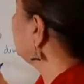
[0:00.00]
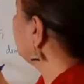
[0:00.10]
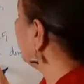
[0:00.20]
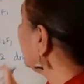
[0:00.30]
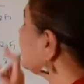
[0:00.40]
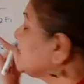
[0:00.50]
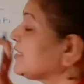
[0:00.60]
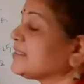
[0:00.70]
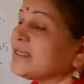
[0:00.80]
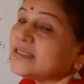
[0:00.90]
case,
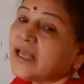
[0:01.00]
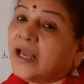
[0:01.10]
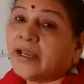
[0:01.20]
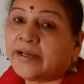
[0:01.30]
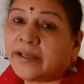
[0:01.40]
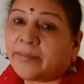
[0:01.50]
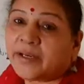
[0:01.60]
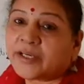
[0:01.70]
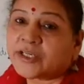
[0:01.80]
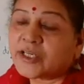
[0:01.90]
this is
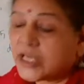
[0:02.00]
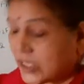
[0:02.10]
diminished.